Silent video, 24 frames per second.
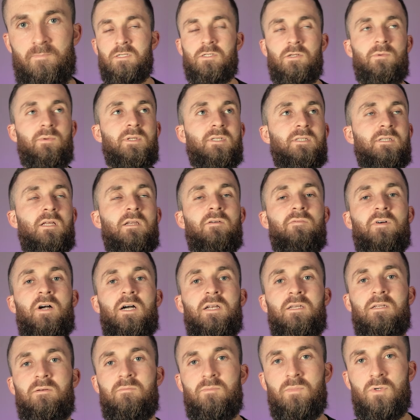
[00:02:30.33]
So instead of
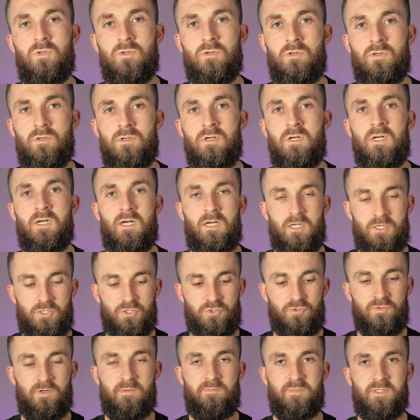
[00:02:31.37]
adding more, I
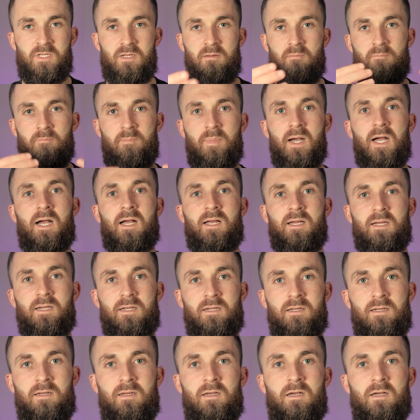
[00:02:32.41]
stripped it back